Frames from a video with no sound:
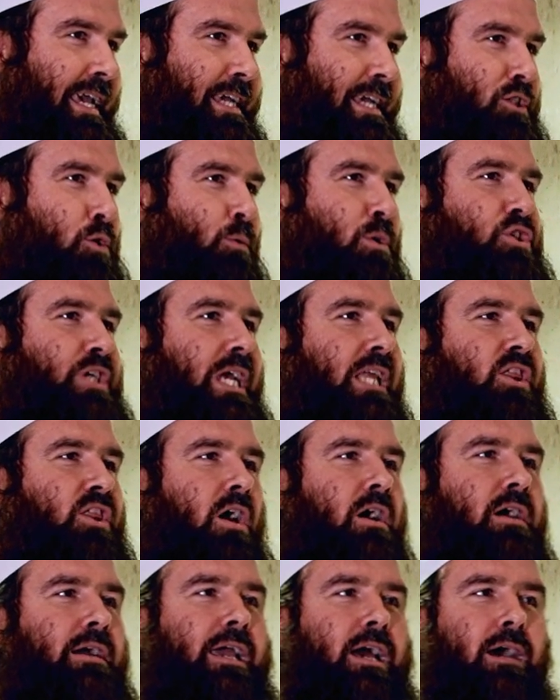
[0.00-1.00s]
So when
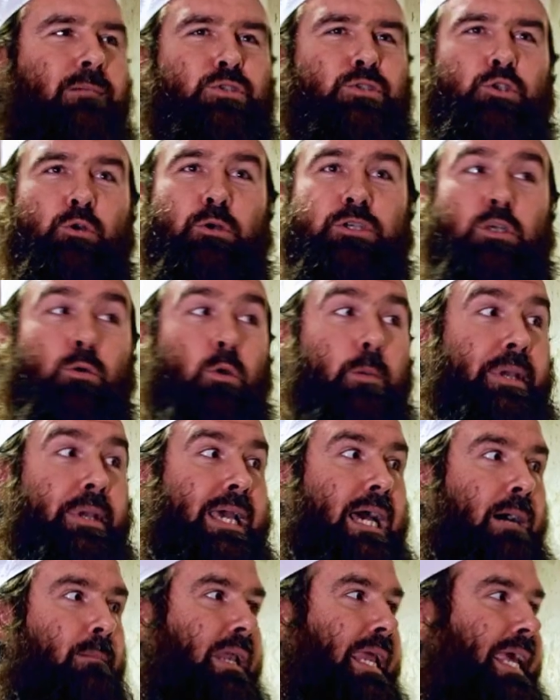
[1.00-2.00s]
shaitan comes to us and we
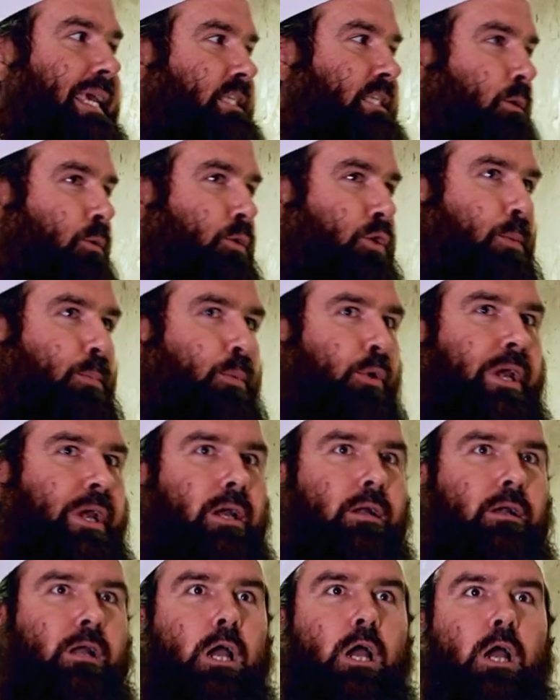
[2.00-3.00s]
become lazy with the
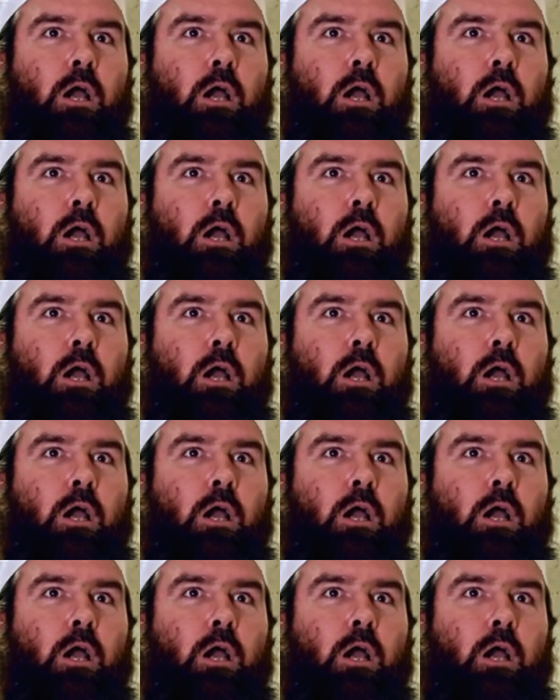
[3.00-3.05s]
prayer,